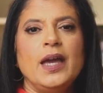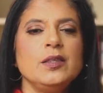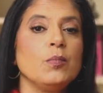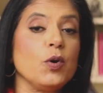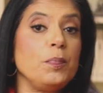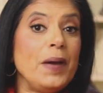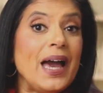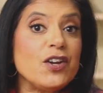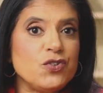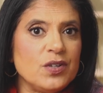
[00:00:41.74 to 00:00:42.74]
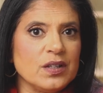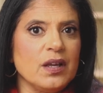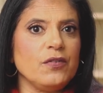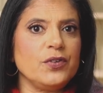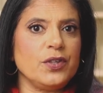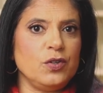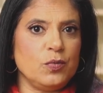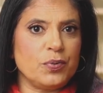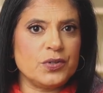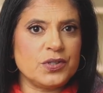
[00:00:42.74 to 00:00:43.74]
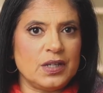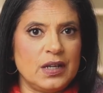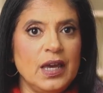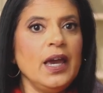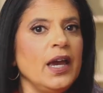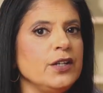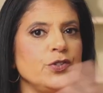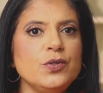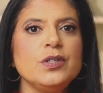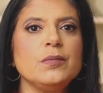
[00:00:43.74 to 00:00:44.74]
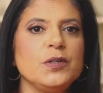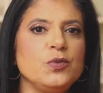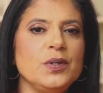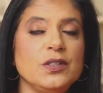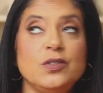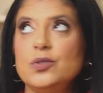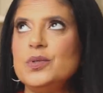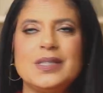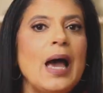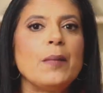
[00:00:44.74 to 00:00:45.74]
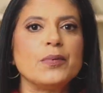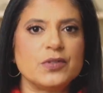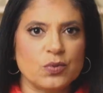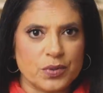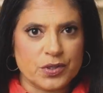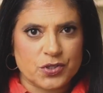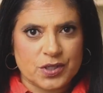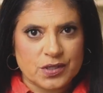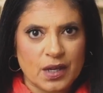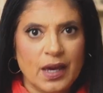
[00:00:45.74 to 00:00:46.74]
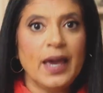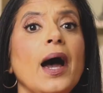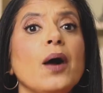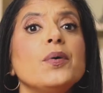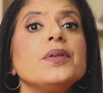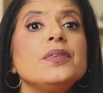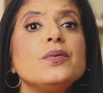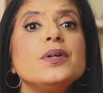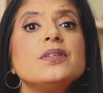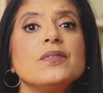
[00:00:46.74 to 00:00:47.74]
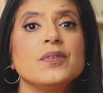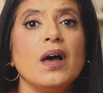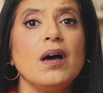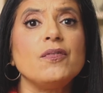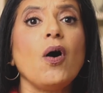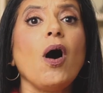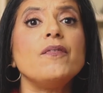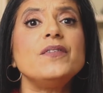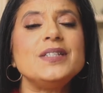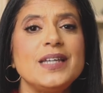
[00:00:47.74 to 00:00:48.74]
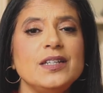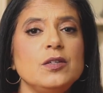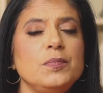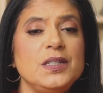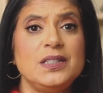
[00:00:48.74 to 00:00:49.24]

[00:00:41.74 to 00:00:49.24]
and the more passionate love for the new person, and choosing between the two is apples and oranges. Our theories of love often tend to be